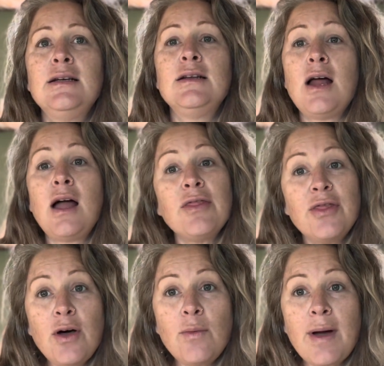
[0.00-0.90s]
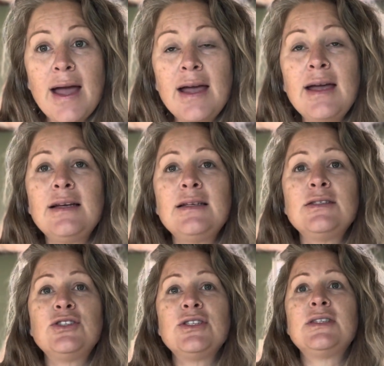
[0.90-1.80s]
not the way, it
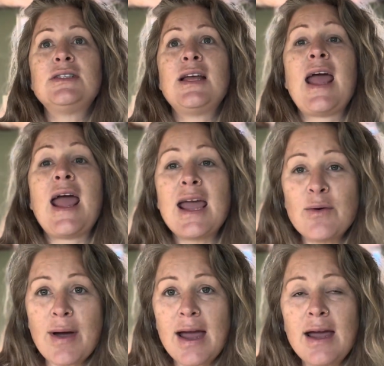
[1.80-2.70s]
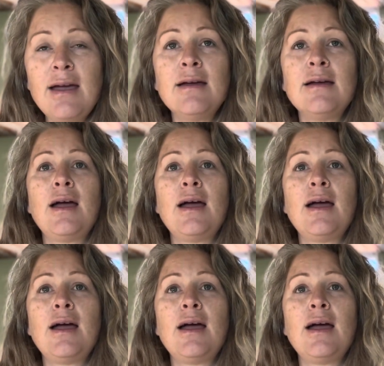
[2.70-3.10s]
is just a way.